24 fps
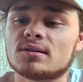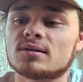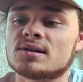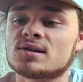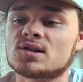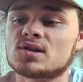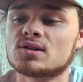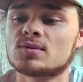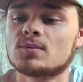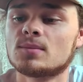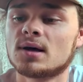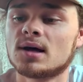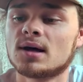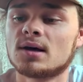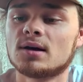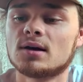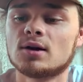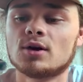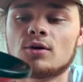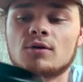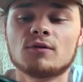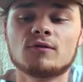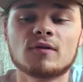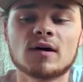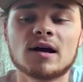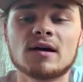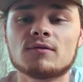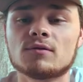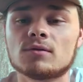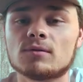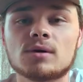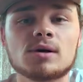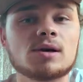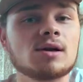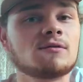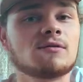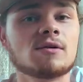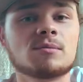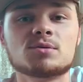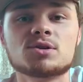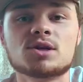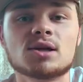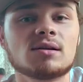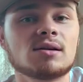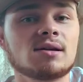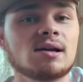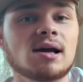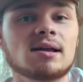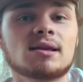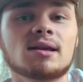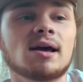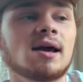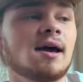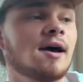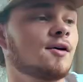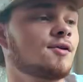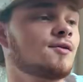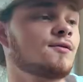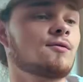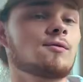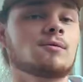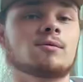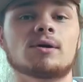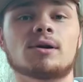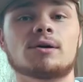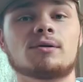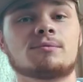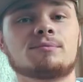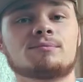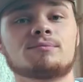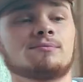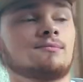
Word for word: This is my new favorite one if I'm chilling out the house, for real.